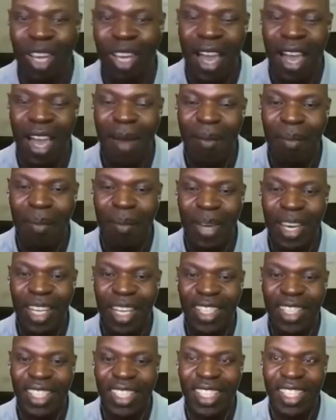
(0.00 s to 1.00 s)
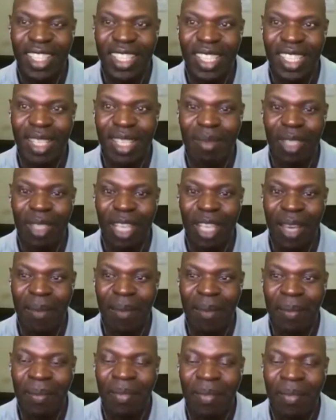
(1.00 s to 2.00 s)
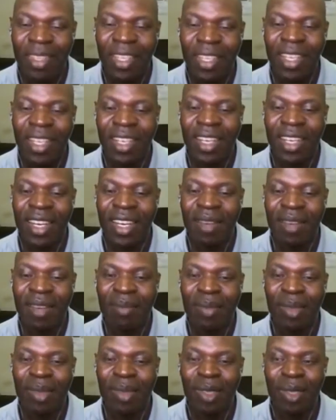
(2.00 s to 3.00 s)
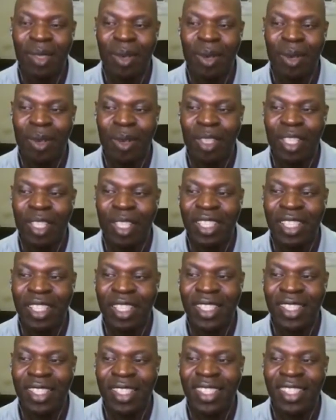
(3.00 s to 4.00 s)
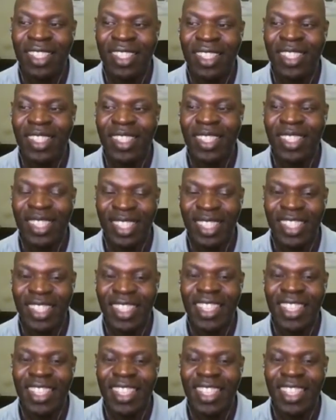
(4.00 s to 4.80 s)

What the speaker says: umpiring at the same time. So it's an